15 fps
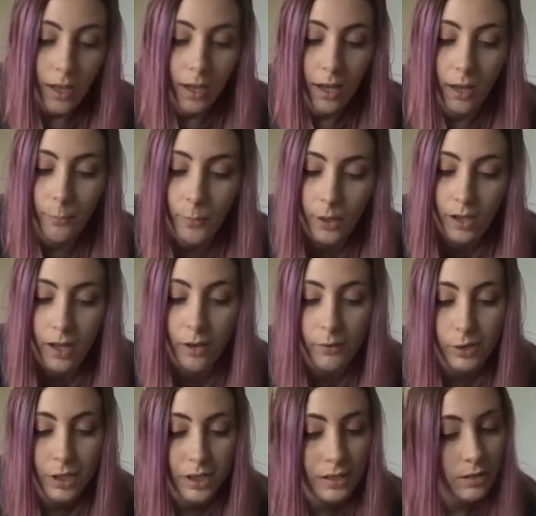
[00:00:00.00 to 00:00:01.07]
Um, okay,
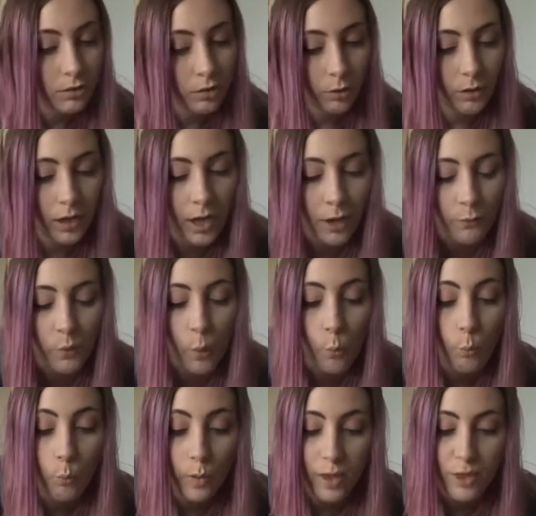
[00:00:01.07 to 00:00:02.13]
other things I don't have
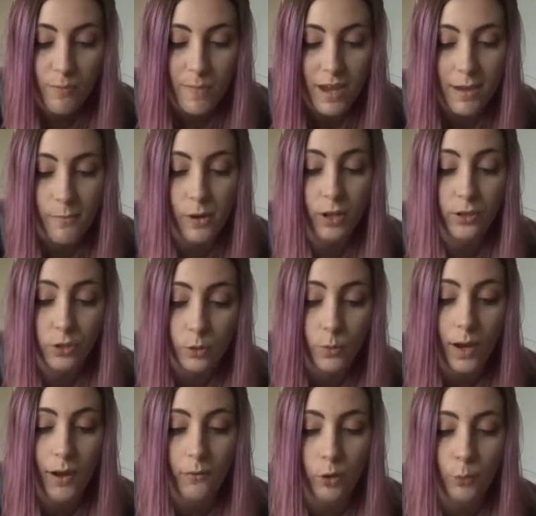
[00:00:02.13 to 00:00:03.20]
with me, but I do
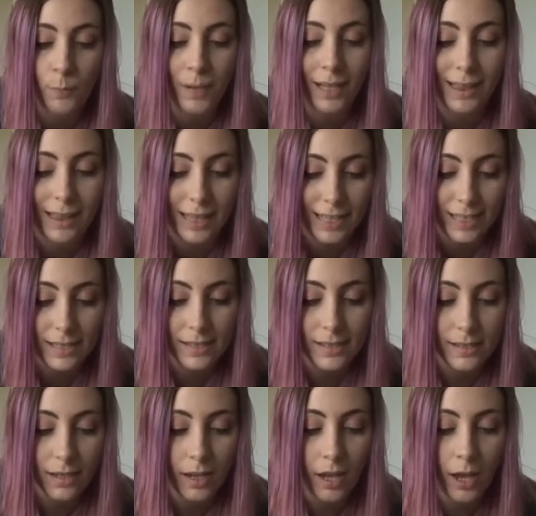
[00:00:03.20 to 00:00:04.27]
have on my
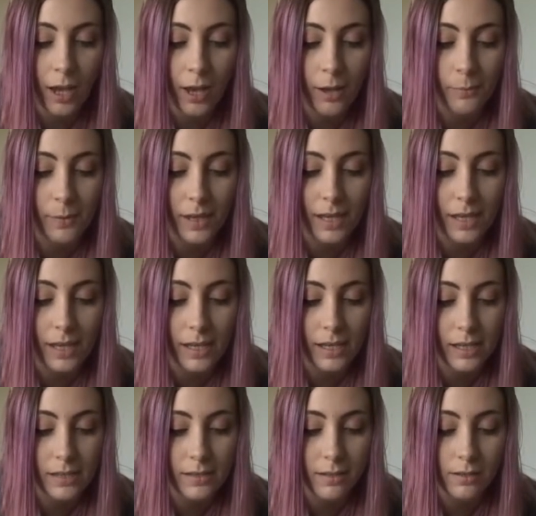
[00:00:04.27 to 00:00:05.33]
list um,
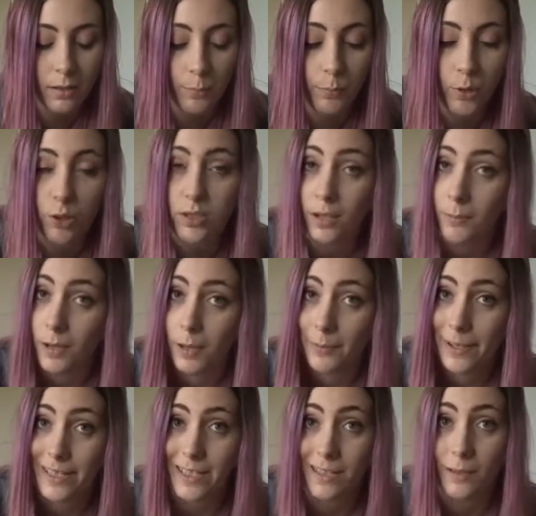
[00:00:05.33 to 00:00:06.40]
is, so blotting
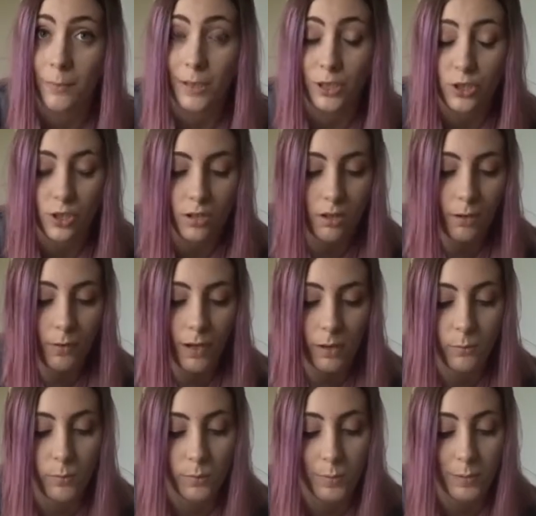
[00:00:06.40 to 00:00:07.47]
papers, as I mentioned, I
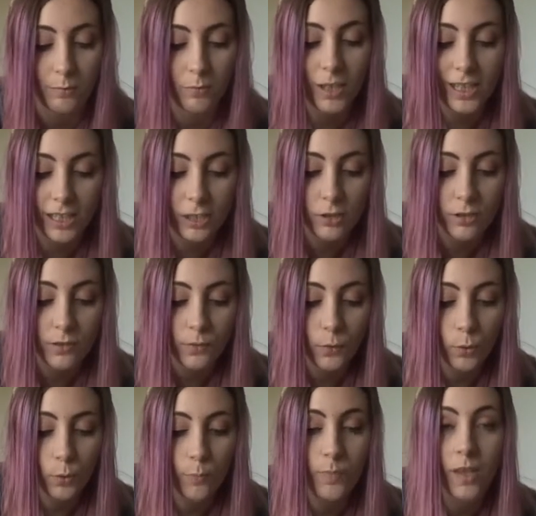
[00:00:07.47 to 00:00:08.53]
reckon would be really
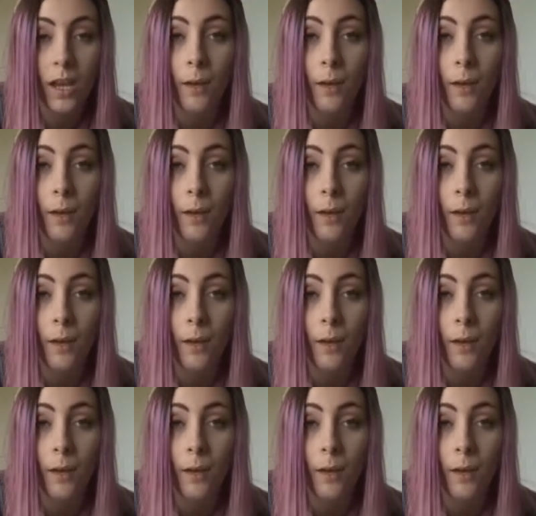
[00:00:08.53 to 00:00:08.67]
useful.